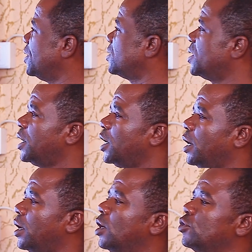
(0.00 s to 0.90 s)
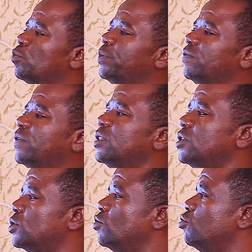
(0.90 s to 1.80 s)
been taken to prevent the
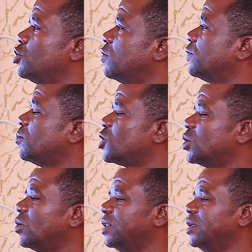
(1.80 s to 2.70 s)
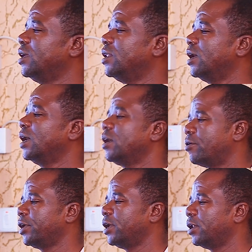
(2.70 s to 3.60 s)
solution from turning
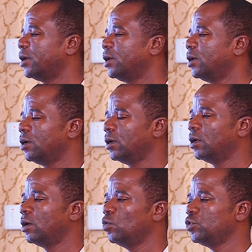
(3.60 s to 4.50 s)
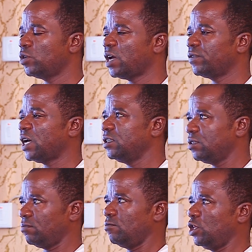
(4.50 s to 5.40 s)
green? We should have, at
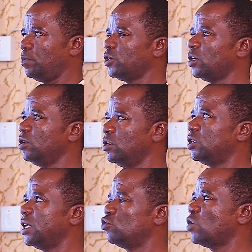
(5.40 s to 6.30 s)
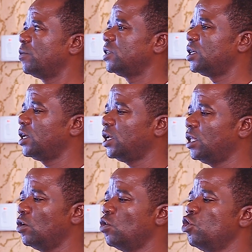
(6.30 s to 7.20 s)
least the precaution needed to have been
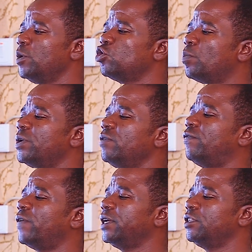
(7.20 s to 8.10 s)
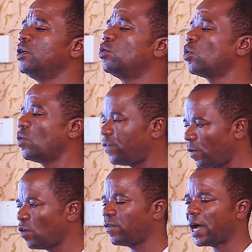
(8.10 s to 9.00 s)
taken will be to prevent the growth
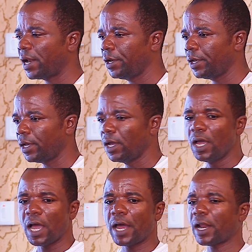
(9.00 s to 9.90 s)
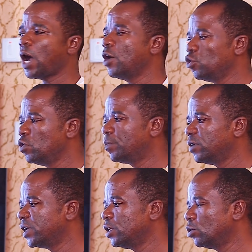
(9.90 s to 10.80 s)
of algae. And how do we
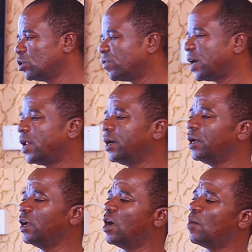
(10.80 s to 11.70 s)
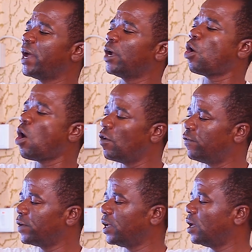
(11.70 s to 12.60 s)
prevent the growth of algae? By
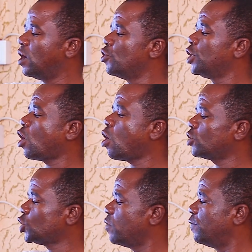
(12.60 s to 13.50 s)
covering the culture